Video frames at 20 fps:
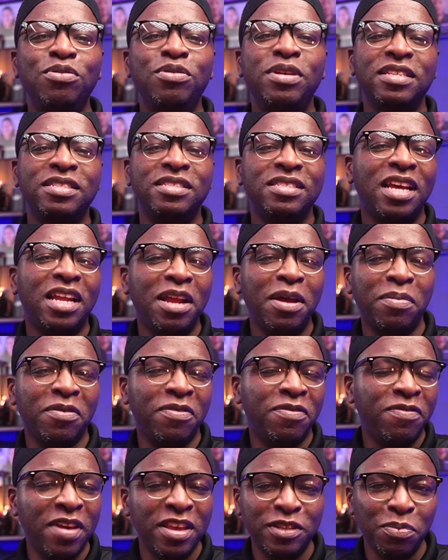you can set
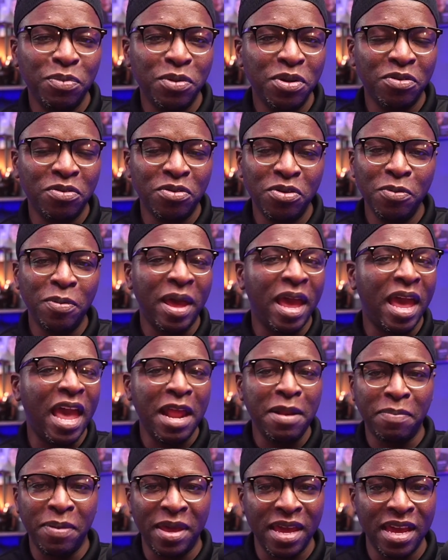up a Facebook group
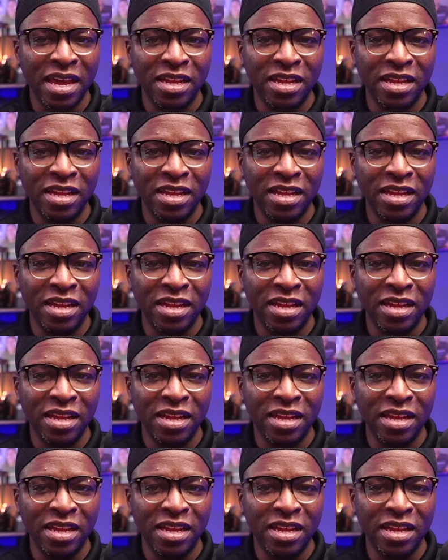and